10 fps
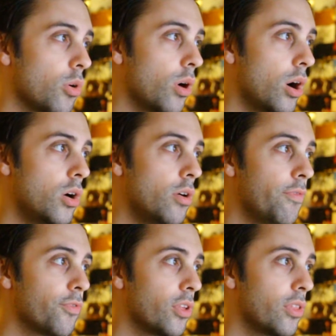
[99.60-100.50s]

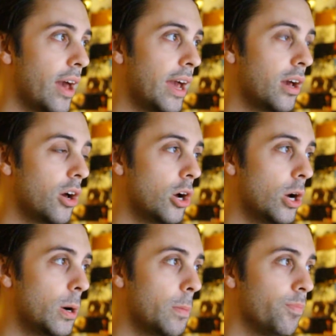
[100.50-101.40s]
after that,
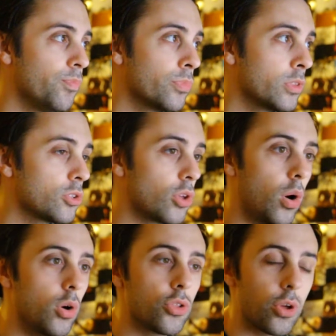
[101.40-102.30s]
so I
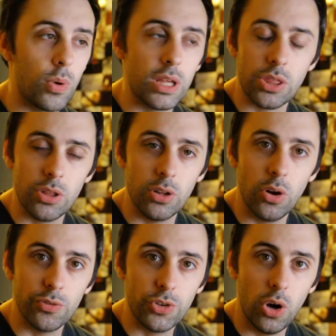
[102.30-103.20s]
also wasted a
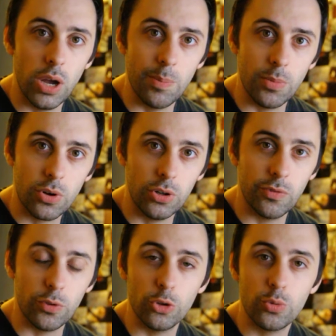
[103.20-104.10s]
lot of time kind
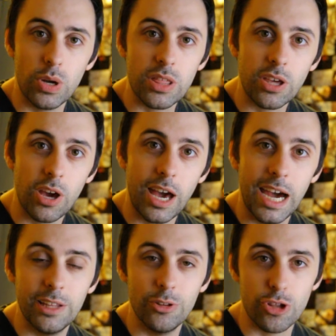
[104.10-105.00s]
of on Twitter
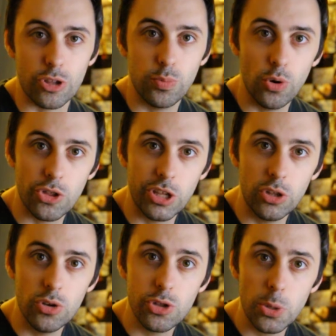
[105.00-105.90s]
and just watching
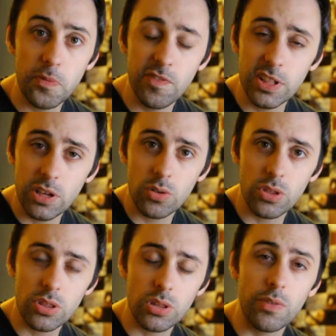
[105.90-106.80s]
YouTube videos
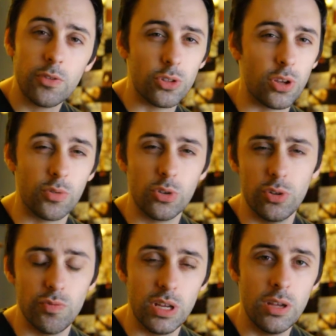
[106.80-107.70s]
and stuff, because
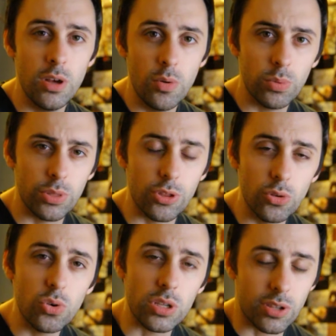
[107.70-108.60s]
with the
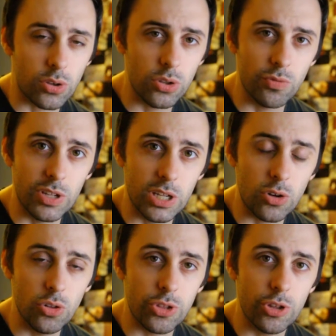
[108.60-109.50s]
noise I couldn't really
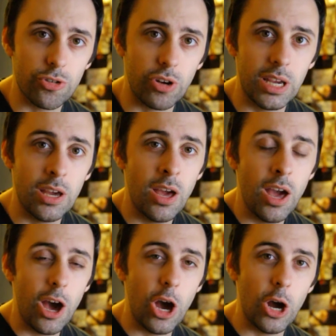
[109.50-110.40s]
concentrate
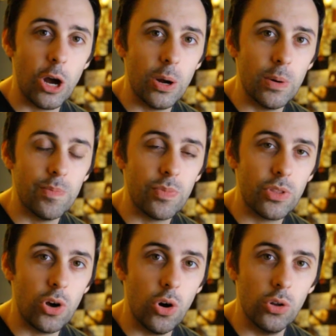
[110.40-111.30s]
on
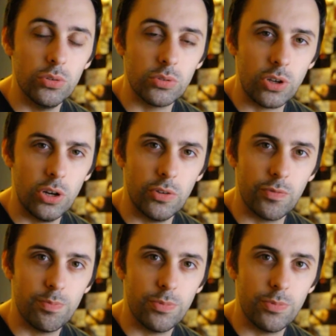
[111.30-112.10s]
kind of